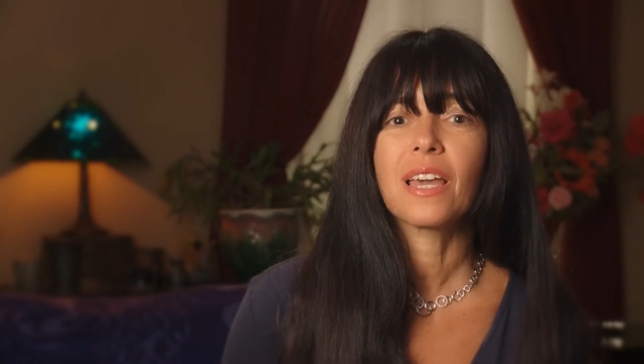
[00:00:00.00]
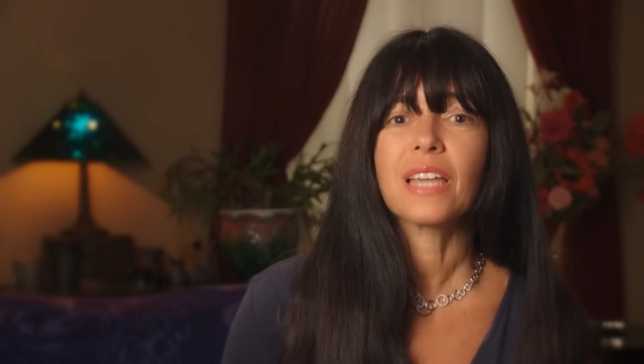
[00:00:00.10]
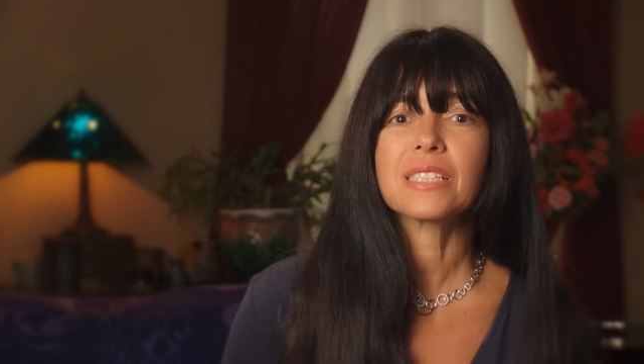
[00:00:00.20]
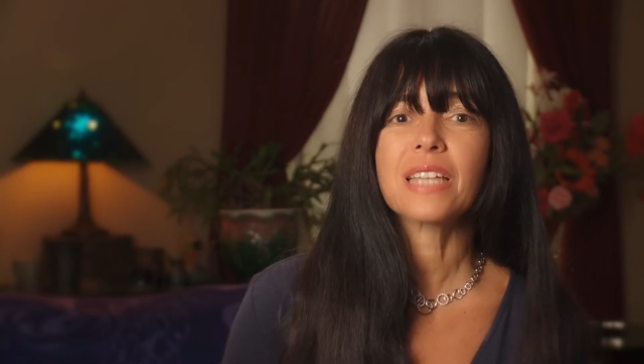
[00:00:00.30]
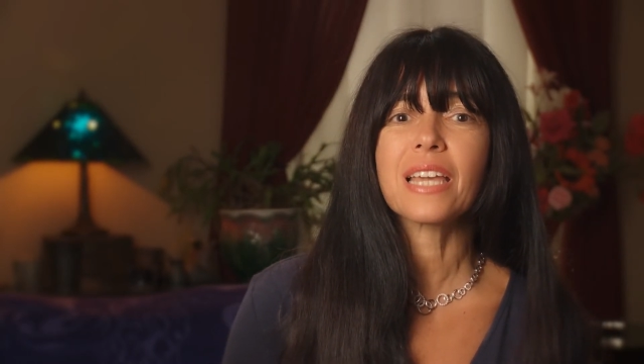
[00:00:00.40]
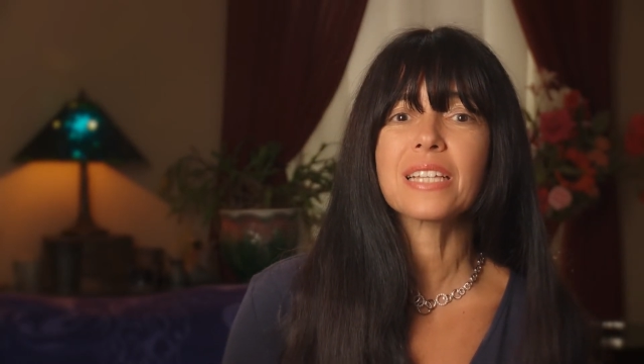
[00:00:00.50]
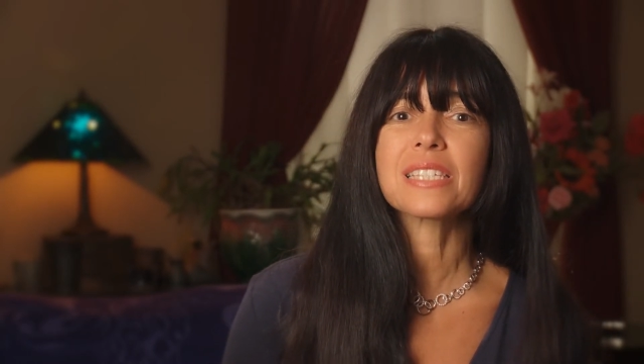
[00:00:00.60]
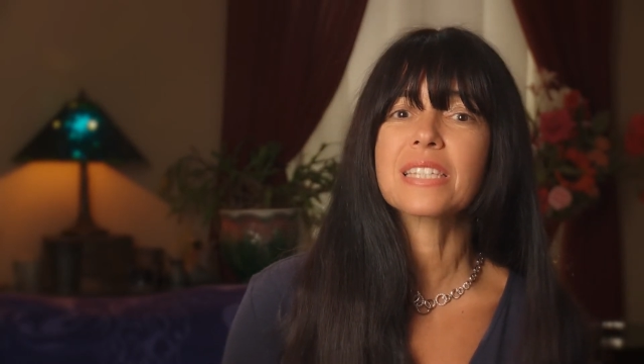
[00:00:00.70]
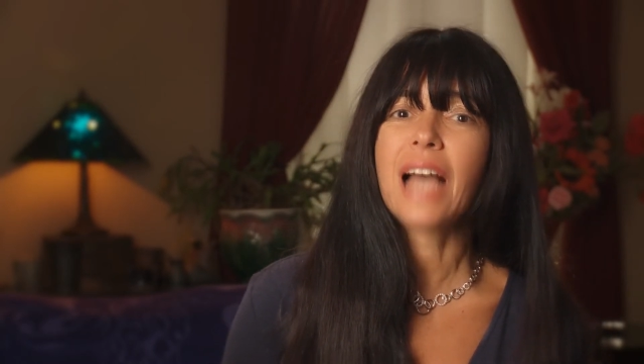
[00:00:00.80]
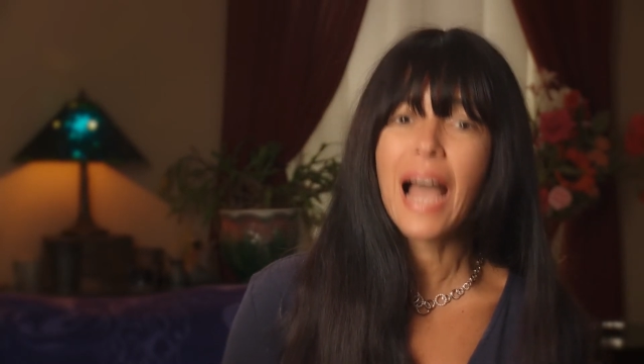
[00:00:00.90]
It
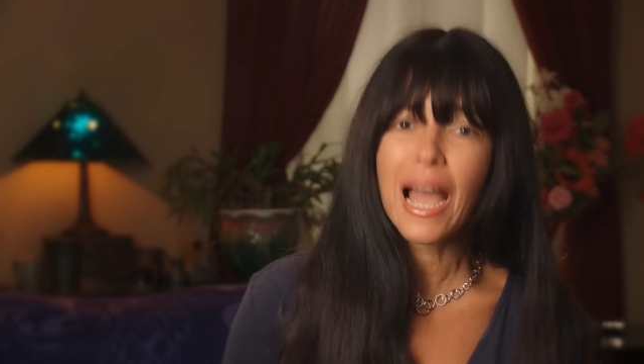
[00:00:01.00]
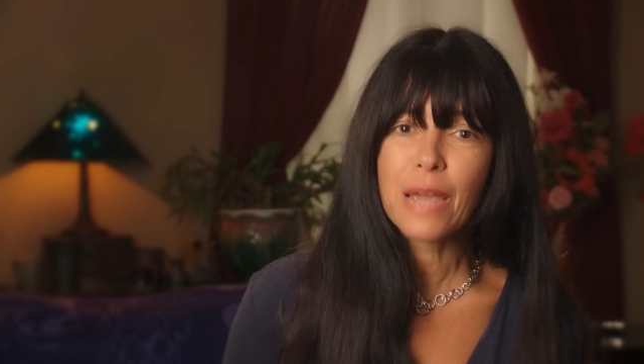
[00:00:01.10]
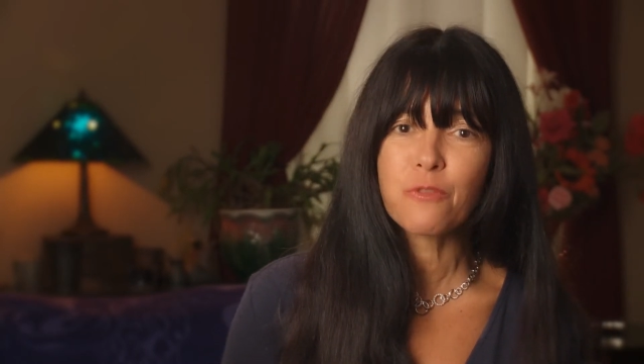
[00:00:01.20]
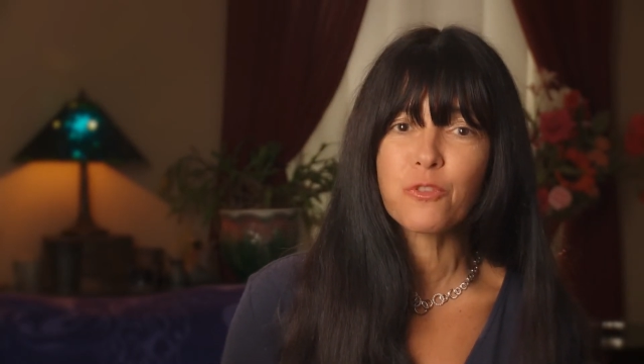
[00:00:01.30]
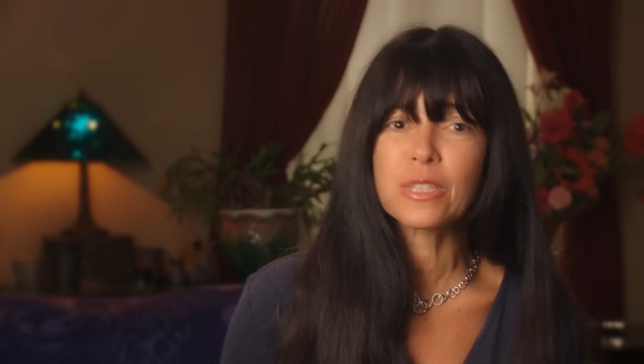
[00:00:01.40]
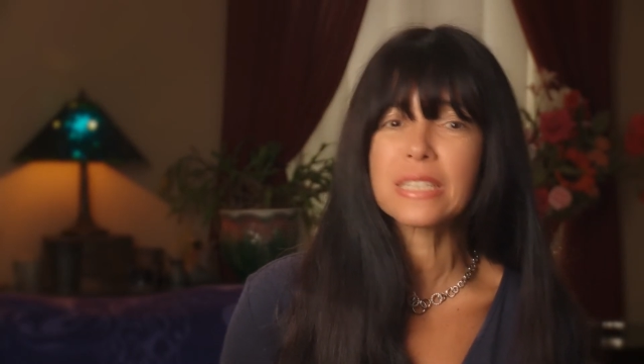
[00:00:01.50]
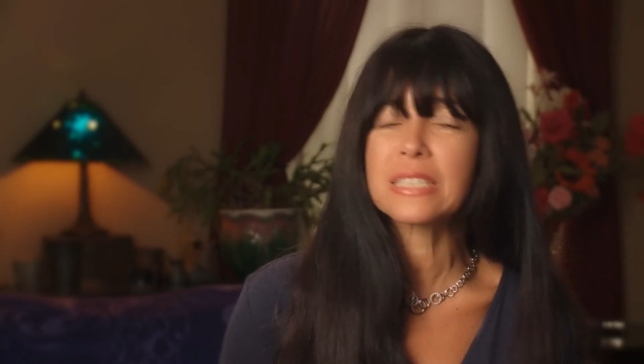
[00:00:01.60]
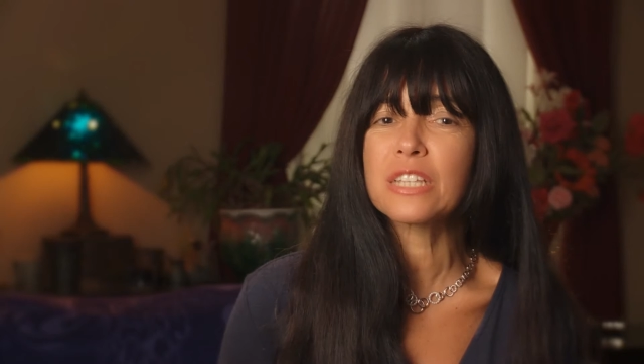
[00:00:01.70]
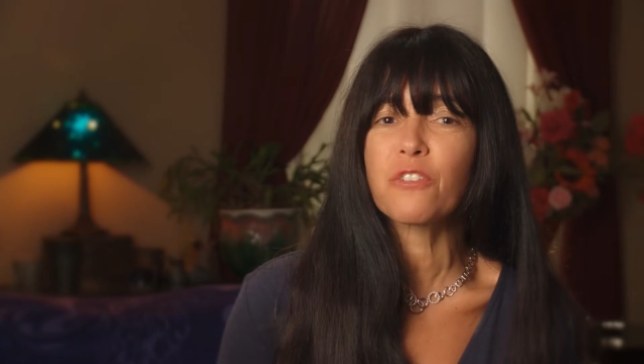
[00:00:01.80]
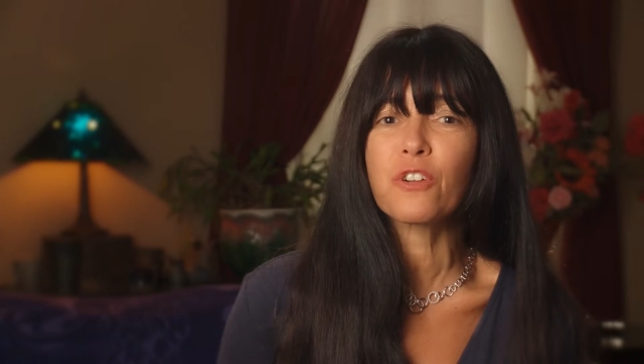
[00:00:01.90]
takes time for the
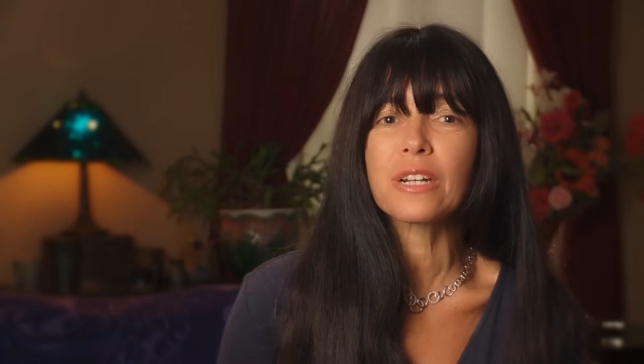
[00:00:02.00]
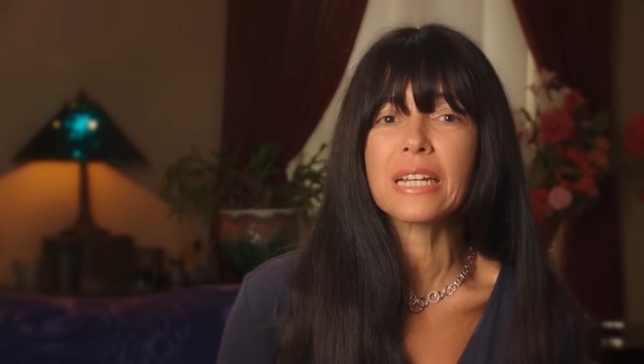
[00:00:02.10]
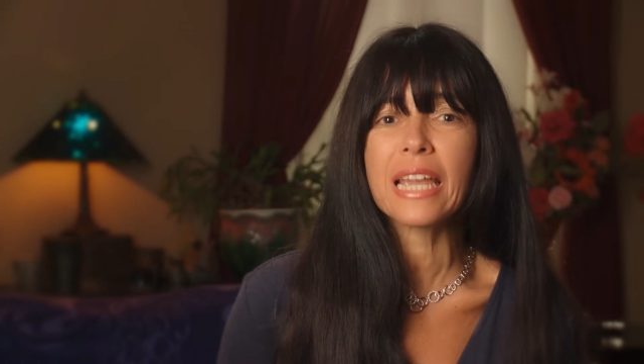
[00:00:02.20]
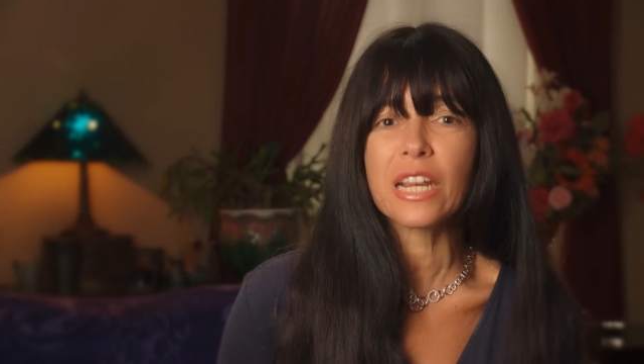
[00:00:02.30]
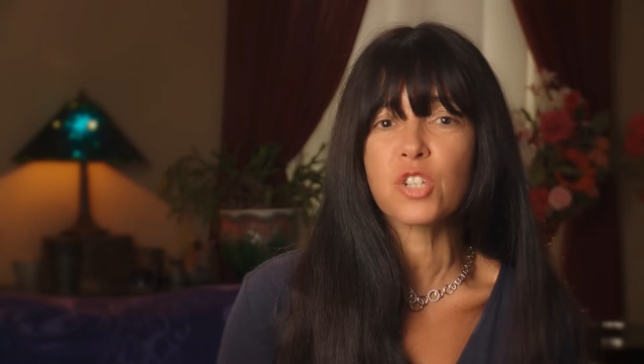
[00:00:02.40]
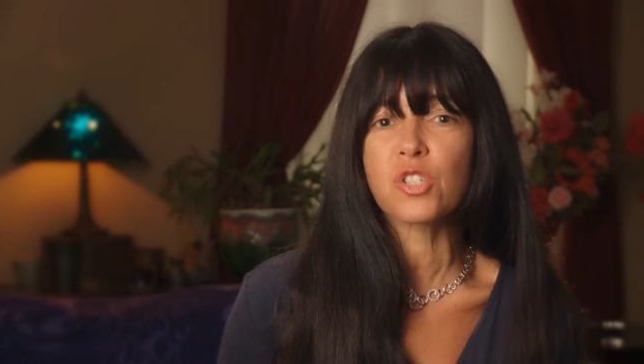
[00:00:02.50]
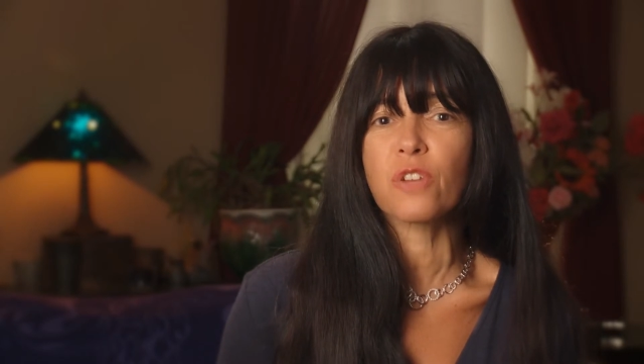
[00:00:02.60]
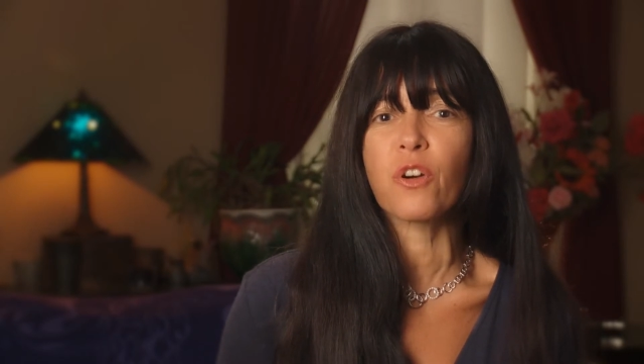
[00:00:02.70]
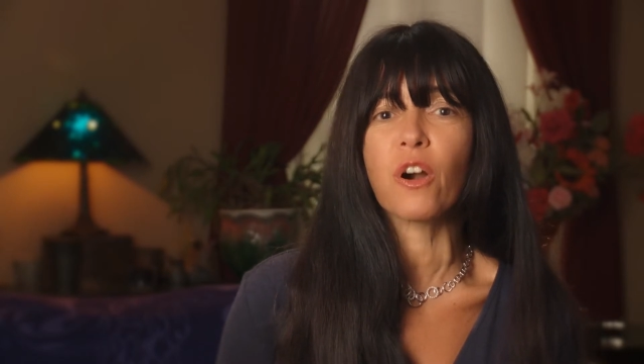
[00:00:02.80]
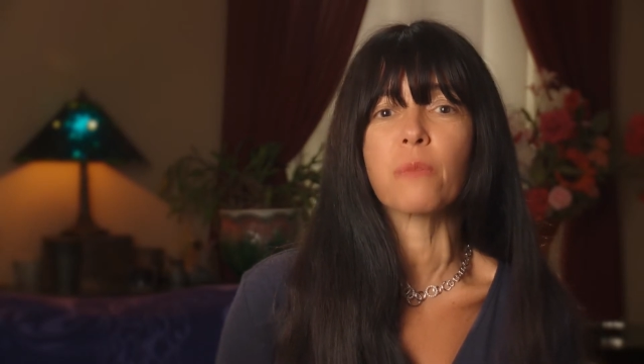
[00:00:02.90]
different layers
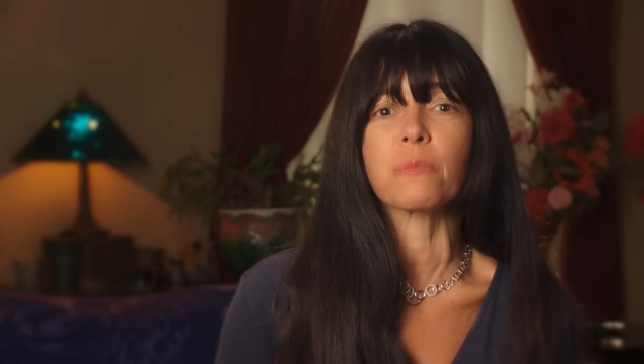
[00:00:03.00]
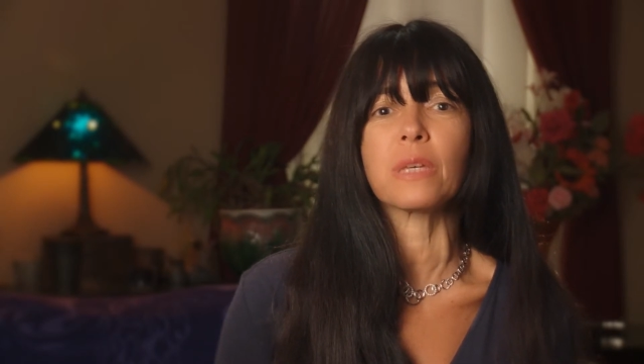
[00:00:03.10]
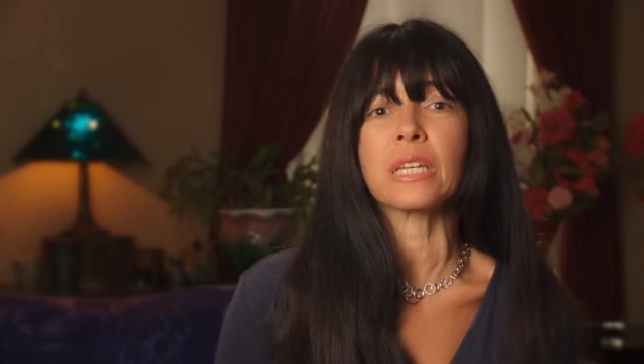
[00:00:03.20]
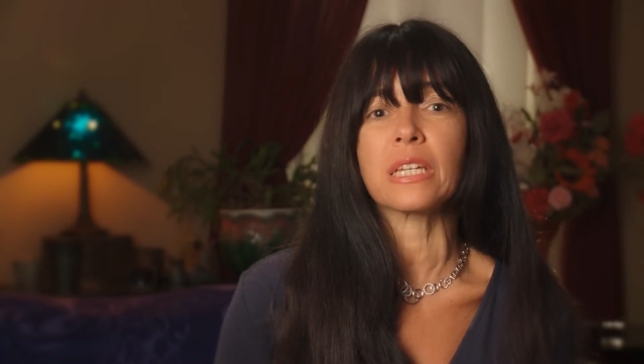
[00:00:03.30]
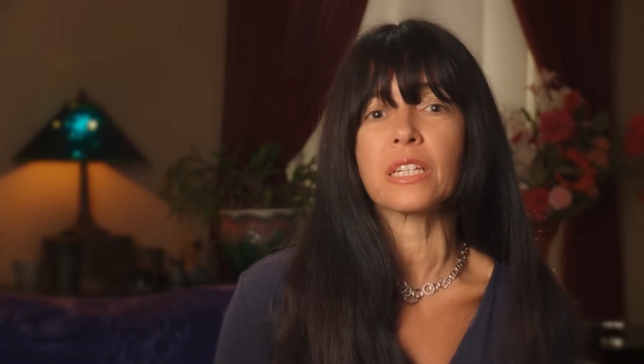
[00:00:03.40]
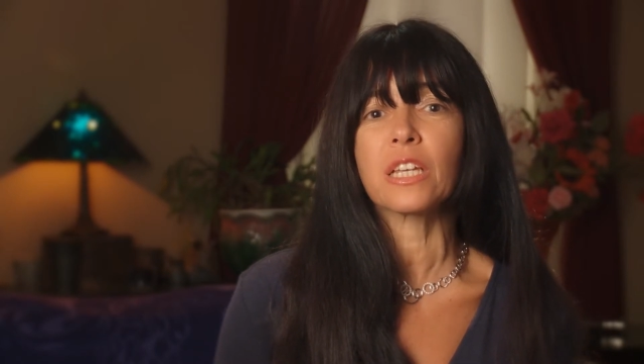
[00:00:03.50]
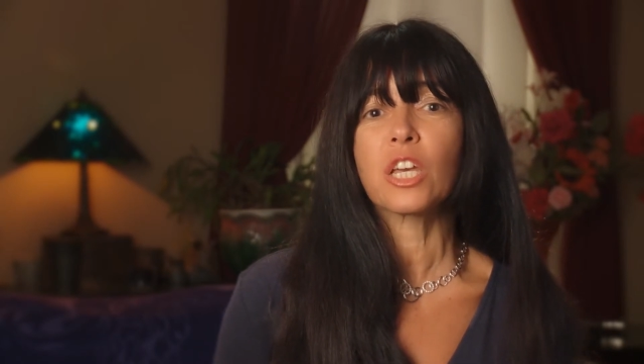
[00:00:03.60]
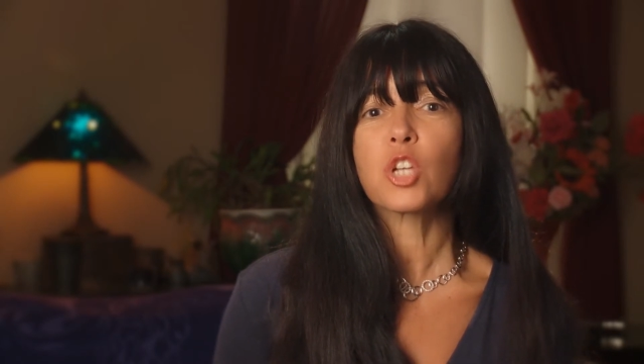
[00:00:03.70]
of our being